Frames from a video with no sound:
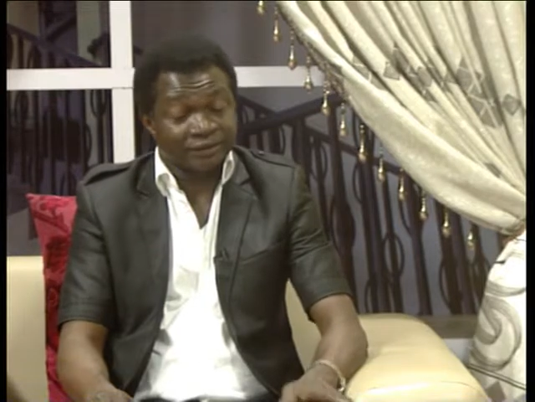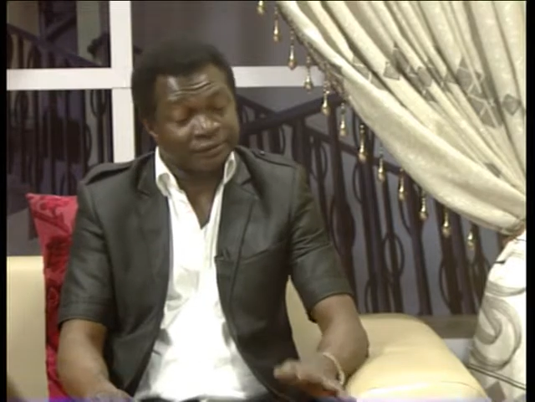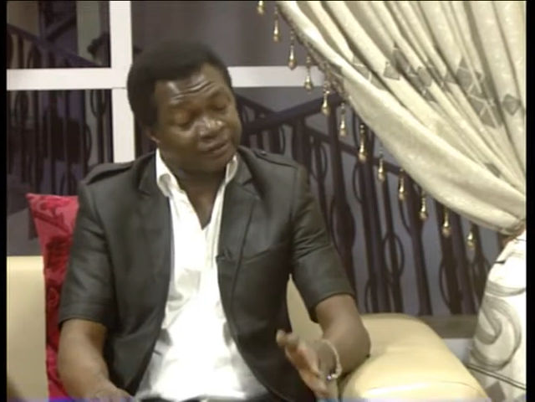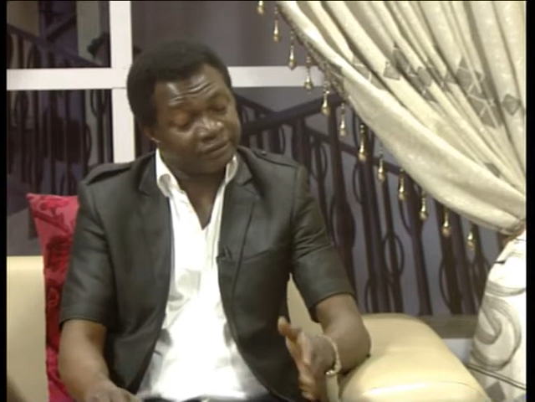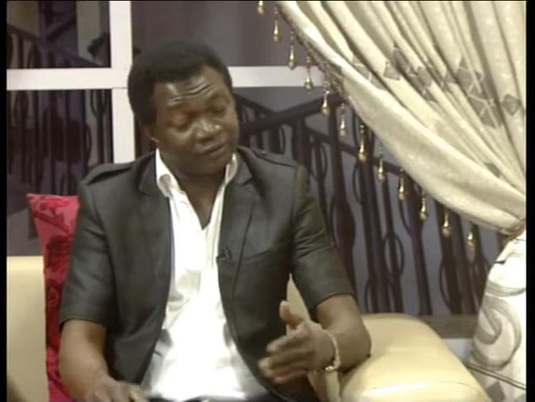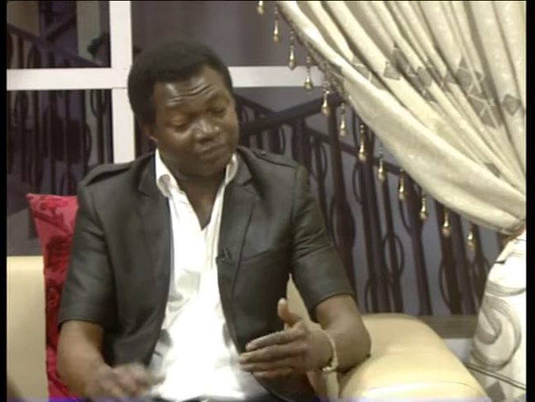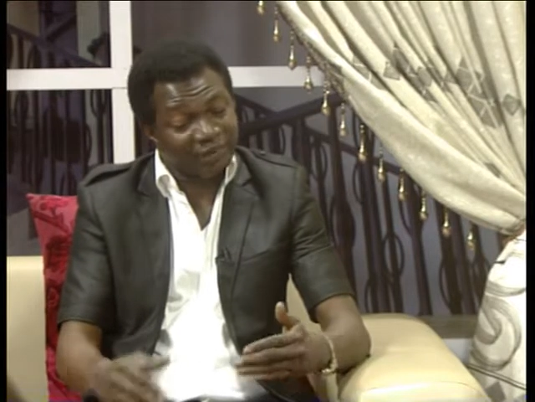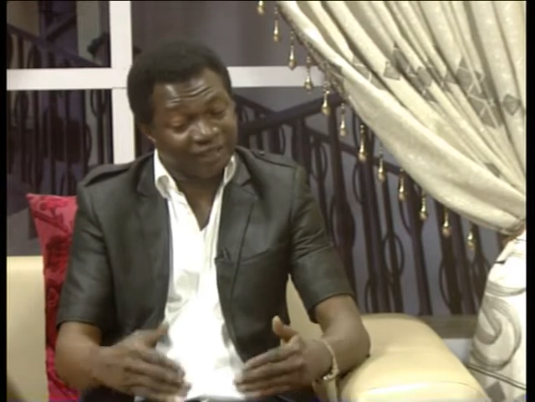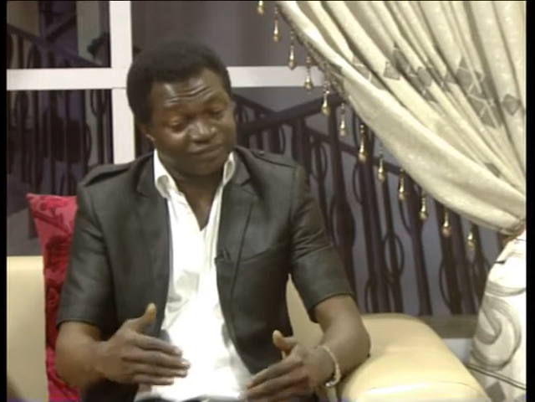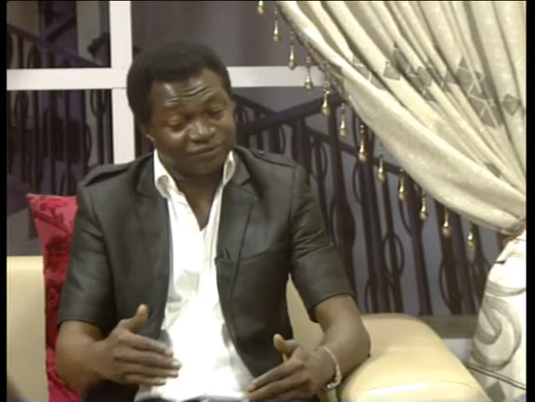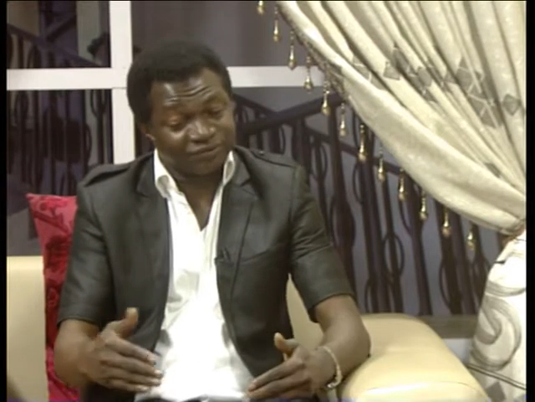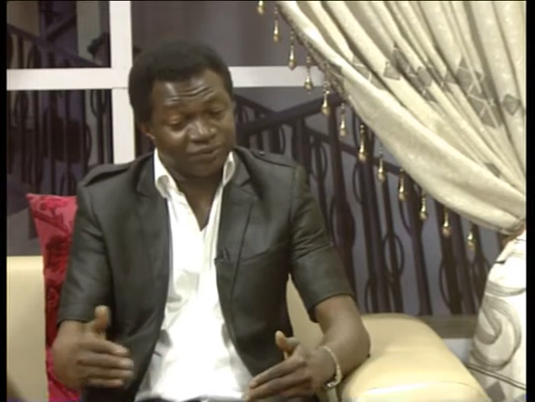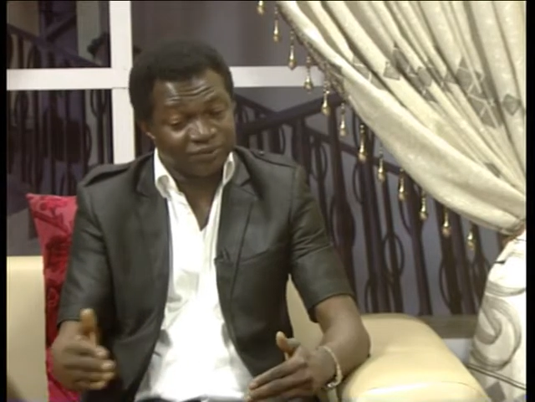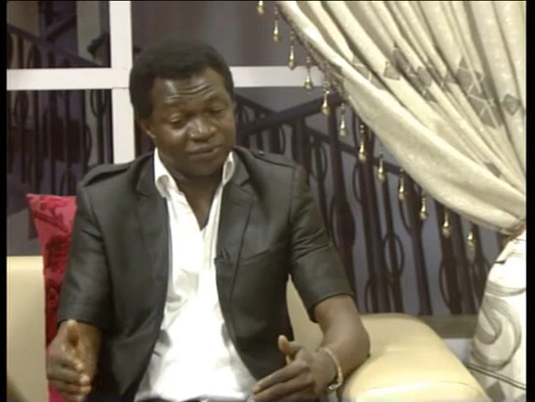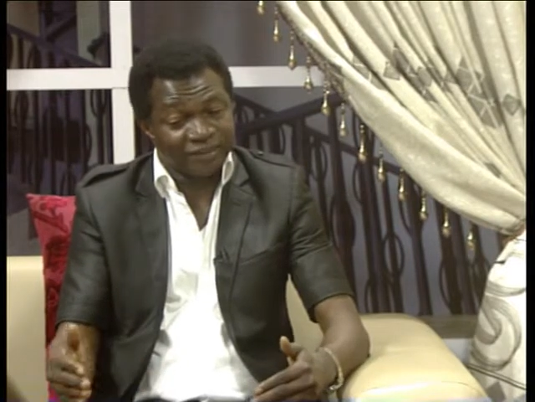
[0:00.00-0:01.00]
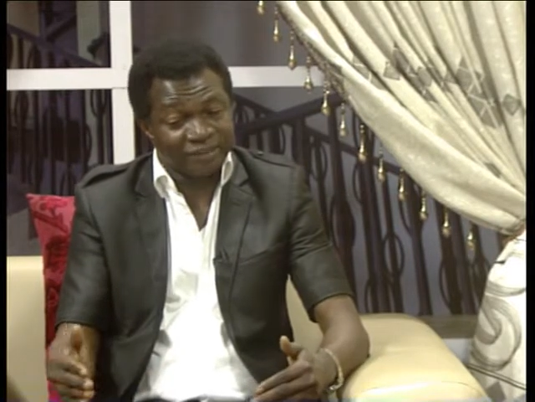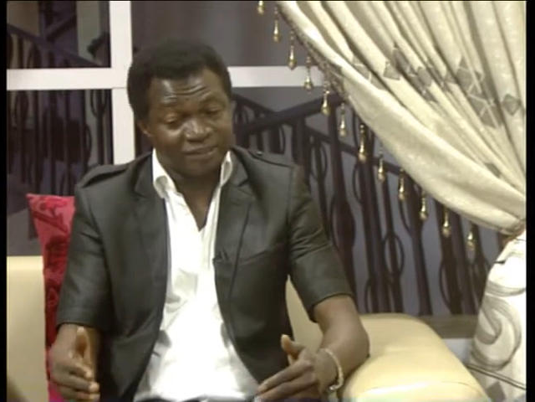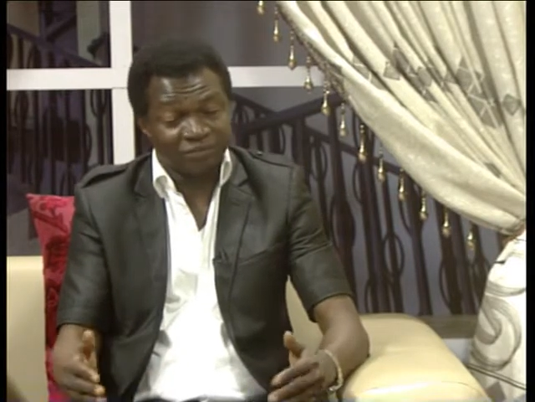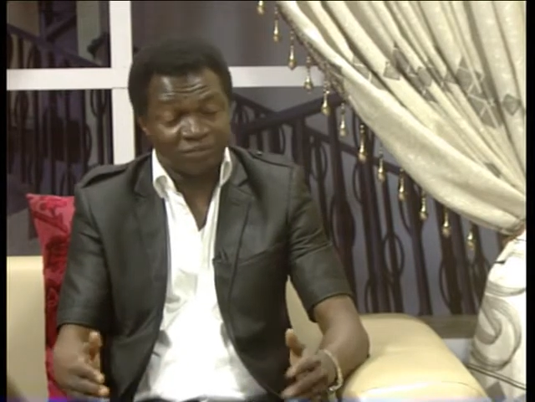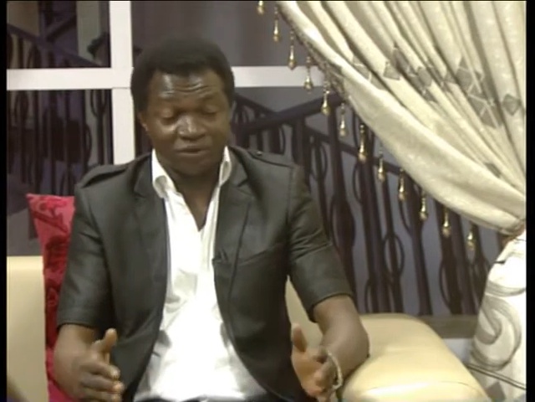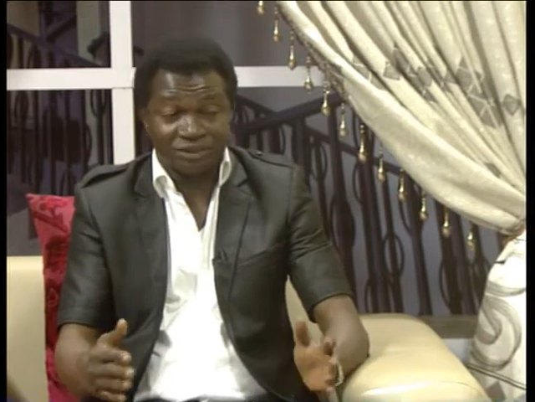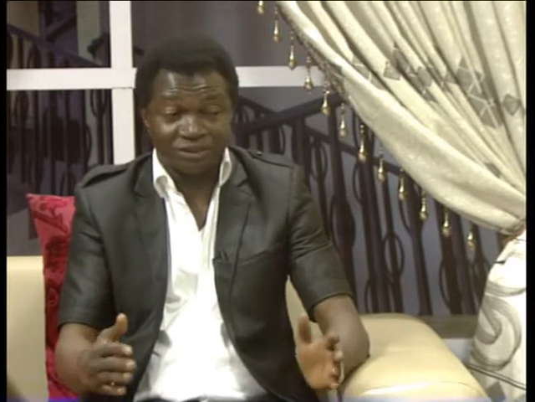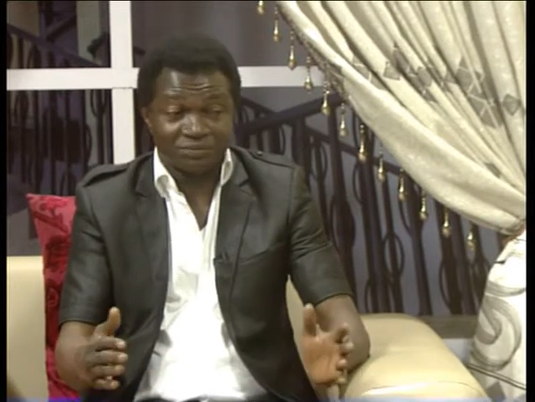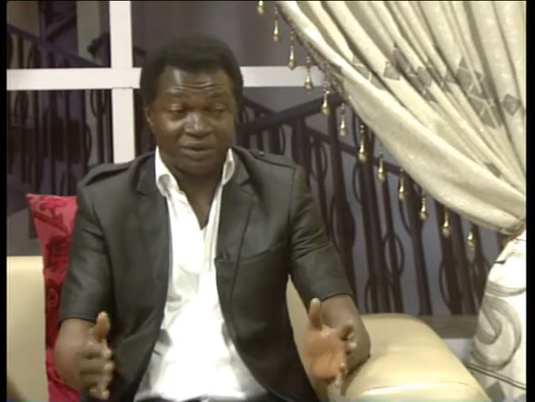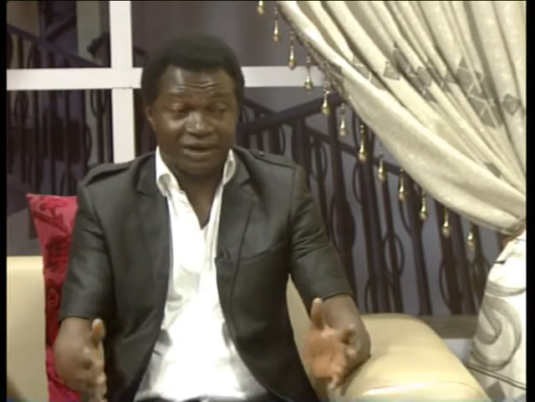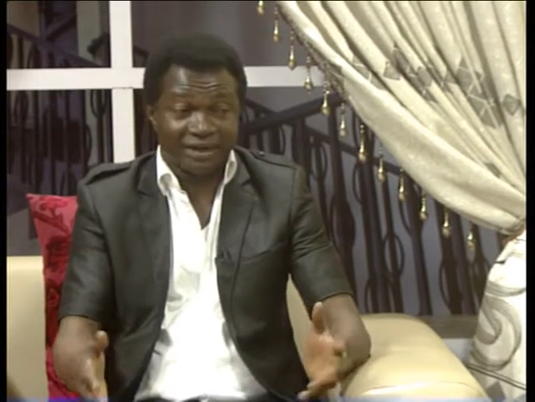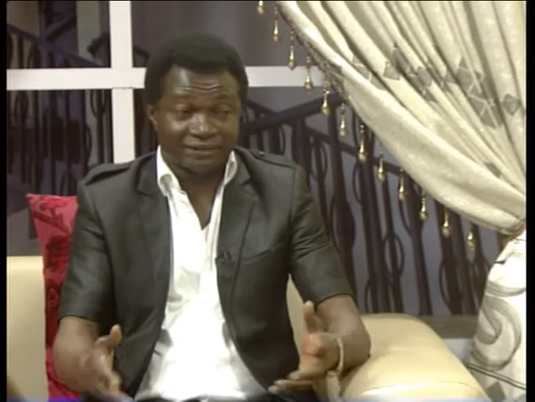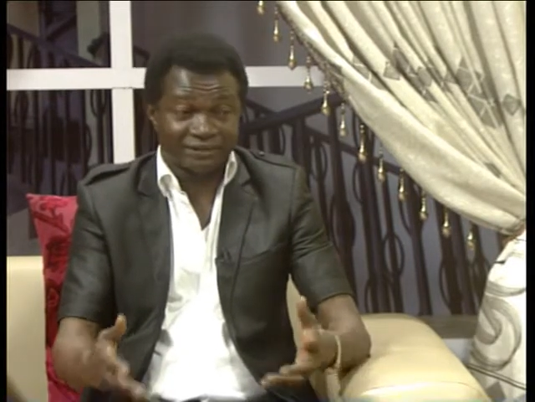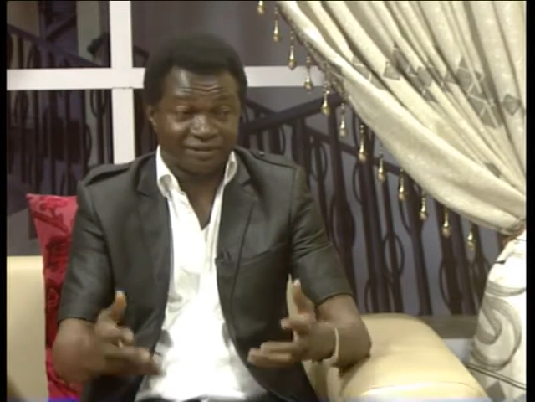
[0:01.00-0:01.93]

In the past few years, police barracks